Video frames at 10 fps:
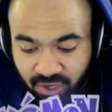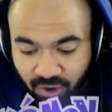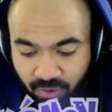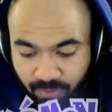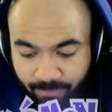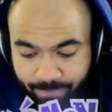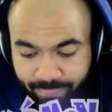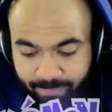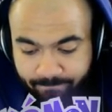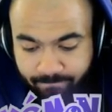to know!
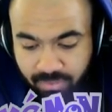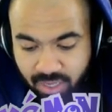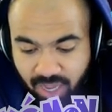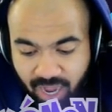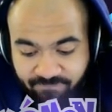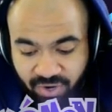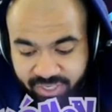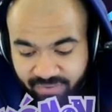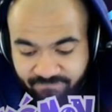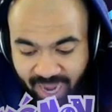I
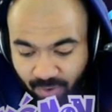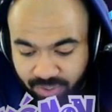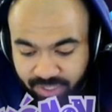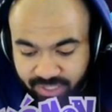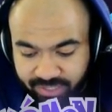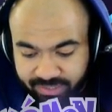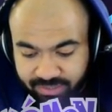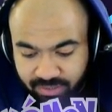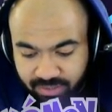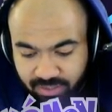fucking found one of these!